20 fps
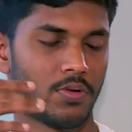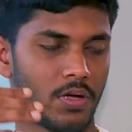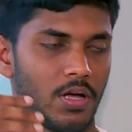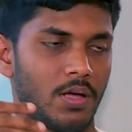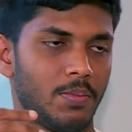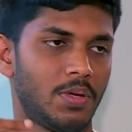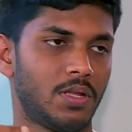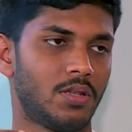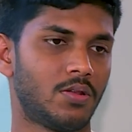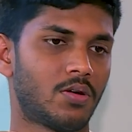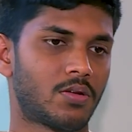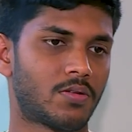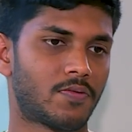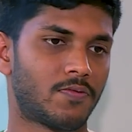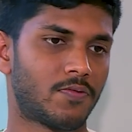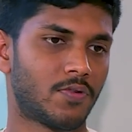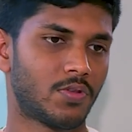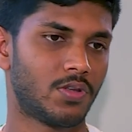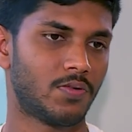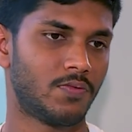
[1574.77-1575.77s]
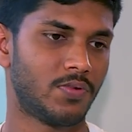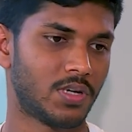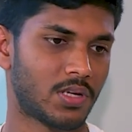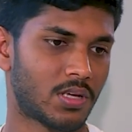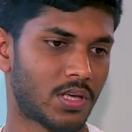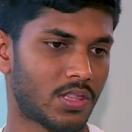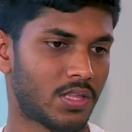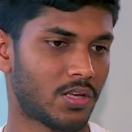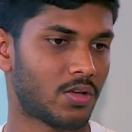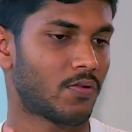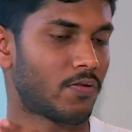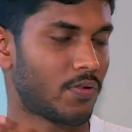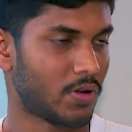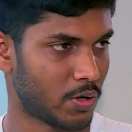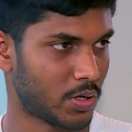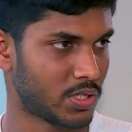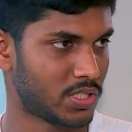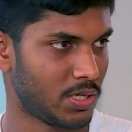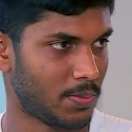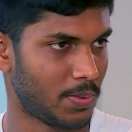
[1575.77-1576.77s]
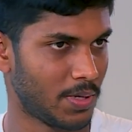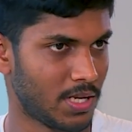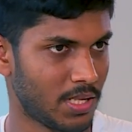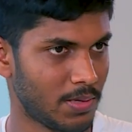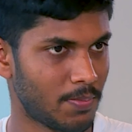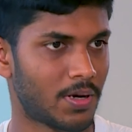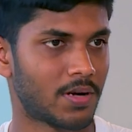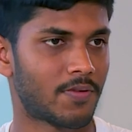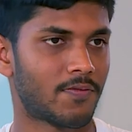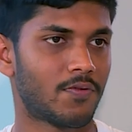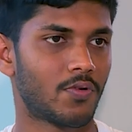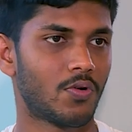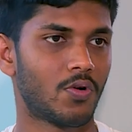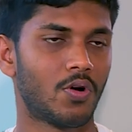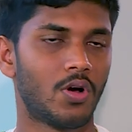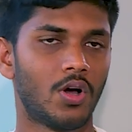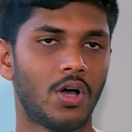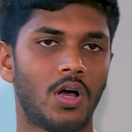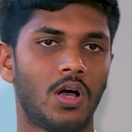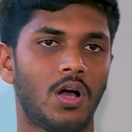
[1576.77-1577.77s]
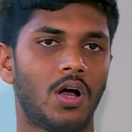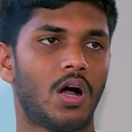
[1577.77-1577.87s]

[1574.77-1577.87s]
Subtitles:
I mean, not for the work ethic of LinguaGPT, but for